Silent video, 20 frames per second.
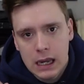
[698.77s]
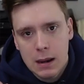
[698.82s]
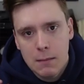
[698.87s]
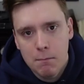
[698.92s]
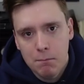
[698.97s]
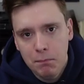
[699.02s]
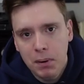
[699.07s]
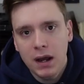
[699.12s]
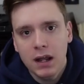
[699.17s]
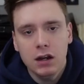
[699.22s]

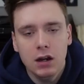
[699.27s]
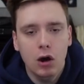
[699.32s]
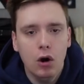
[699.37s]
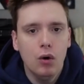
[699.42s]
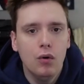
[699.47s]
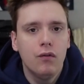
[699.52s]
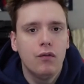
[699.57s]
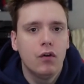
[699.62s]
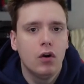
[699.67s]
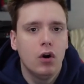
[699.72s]
But
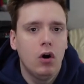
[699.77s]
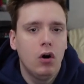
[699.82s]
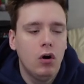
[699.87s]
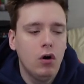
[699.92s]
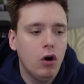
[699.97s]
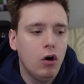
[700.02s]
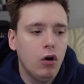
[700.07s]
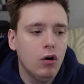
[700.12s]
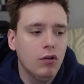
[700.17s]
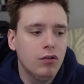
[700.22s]
overall,
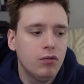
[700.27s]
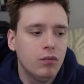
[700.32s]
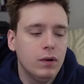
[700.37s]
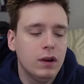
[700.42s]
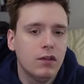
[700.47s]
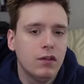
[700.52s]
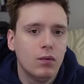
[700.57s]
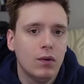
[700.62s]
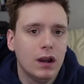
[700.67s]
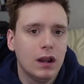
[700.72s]
all three
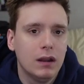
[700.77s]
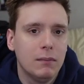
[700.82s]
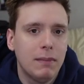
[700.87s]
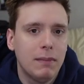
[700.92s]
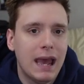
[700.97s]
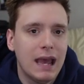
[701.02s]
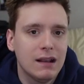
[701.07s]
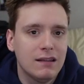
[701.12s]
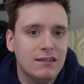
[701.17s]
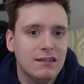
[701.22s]
of the running
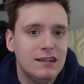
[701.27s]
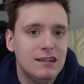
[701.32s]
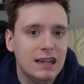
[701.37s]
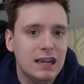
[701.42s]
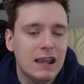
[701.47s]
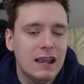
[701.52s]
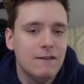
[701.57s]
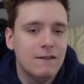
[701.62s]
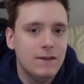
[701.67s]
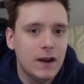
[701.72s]
backs did
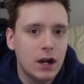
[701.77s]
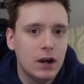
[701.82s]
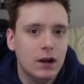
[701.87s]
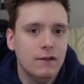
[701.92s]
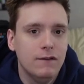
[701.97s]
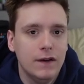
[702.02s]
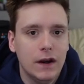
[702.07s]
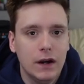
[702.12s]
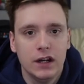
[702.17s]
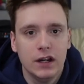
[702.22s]
a very,
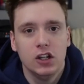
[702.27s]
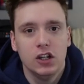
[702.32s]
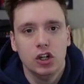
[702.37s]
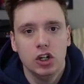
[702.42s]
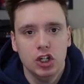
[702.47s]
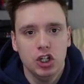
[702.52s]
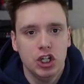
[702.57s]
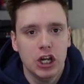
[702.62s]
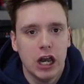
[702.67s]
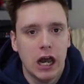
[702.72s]
very
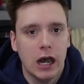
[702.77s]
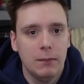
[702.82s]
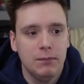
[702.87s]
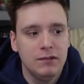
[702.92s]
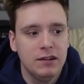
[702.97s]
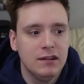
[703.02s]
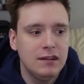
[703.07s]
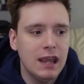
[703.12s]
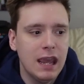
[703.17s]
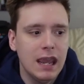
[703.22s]
good job
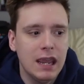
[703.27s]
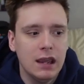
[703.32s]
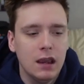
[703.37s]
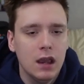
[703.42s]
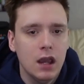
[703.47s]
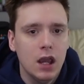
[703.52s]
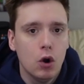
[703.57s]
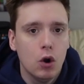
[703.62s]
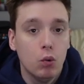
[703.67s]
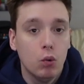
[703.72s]
today.
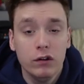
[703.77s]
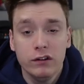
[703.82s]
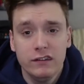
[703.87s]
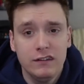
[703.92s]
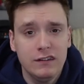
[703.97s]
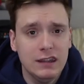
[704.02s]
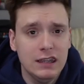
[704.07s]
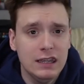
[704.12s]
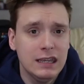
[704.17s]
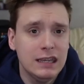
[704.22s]
We'll
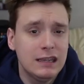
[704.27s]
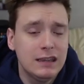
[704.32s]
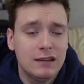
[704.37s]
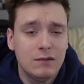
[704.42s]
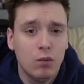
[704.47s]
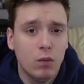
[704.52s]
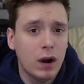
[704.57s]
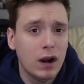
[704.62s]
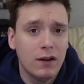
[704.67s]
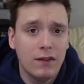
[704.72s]
see
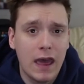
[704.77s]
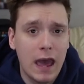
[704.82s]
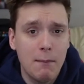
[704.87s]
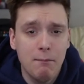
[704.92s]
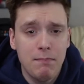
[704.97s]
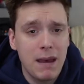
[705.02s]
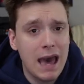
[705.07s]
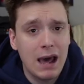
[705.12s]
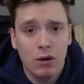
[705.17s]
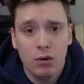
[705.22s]
where that
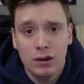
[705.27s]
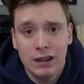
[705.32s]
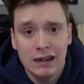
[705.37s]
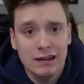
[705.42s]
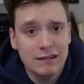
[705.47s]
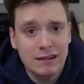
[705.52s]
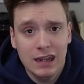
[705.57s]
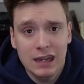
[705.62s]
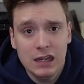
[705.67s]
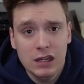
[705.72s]
battle
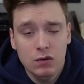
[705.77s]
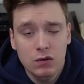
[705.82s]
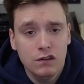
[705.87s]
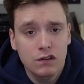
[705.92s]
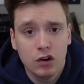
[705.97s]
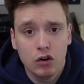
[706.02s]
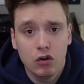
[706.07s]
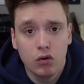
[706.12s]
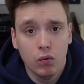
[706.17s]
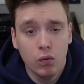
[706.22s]
continues
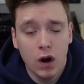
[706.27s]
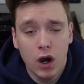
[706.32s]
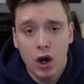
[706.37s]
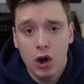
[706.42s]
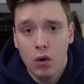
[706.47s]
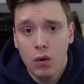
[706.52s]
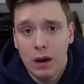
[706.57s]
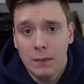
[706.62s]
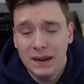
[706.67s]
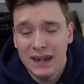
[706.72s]
to
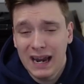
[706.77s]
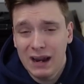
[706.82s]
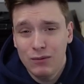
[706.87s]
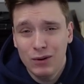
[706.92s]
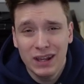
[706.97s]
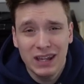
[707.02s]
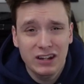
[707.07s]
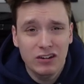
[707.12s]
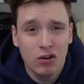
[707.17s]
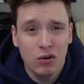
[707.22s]
grow. I mean, I
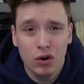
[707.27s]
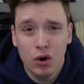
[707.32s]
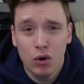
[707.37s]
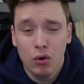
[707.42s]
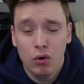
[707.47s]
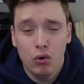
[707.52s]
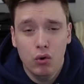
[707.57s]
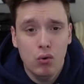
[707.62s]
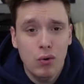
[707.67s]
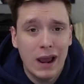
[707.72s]
really don't know
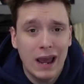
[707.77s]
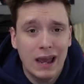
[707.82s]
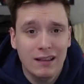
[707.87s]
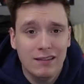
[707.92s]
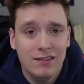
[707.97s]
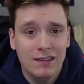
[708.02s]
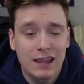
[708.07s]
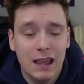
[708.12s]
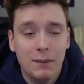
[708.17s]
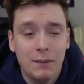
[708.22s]
who has
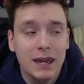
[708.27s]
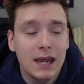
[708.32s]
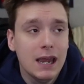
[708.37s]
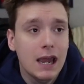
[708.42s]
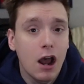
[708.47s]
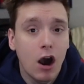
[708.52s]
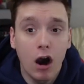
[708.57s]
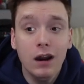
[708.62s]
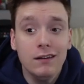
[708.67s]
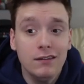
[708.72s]
the... I mean,
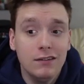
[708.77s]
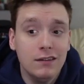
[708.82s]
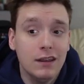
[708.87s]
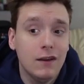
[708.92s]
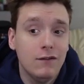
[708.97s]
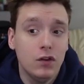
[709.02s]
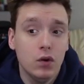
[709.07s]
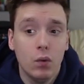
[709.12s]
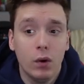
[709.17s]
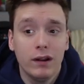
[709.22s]
honestly,
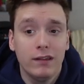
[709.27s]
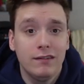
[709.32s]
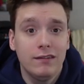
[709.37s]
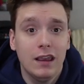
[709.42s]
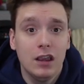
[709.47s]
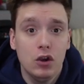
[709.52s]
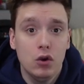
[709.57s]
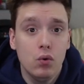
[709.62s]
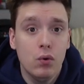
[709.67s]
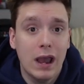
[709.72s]
if you want to
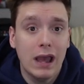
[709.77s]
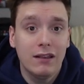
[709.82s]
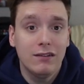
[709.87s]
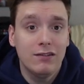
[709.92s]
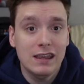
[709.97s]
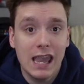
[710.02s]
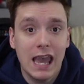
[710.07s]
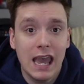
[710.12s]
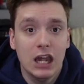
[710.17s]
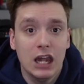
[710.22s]
say who has
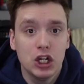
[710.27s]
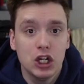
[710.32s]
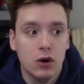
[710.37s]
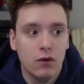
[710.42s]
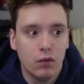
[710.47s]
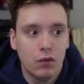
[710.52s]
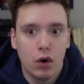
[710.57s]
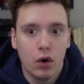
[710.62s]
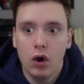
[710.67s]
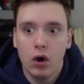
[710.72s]
the edge
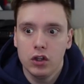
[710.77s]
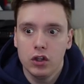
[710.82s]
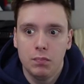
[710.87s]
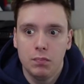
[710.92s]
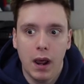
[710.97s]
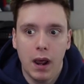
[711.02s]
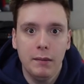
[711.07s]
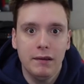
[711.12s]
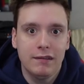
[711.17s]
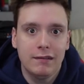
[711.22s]
overall, you'd
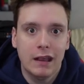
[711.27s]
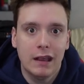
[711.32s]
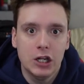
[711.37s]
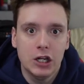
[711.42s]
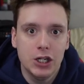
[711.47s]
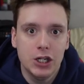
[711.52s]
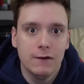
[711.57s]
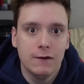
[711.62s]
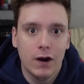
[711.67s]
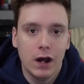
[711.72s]
probably say
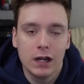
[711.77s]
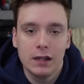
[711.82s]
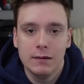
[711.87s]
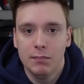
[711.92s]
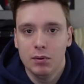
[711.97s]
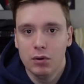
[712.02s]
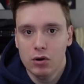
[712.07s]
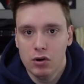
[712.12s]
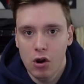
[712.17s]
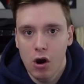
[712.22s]
Giovani
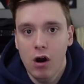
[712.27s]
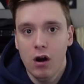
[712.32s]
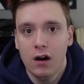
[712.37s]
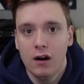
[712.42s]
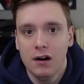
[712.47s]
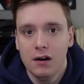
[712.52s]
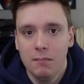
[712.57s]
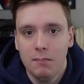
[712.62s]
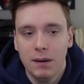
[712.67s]
Bernard.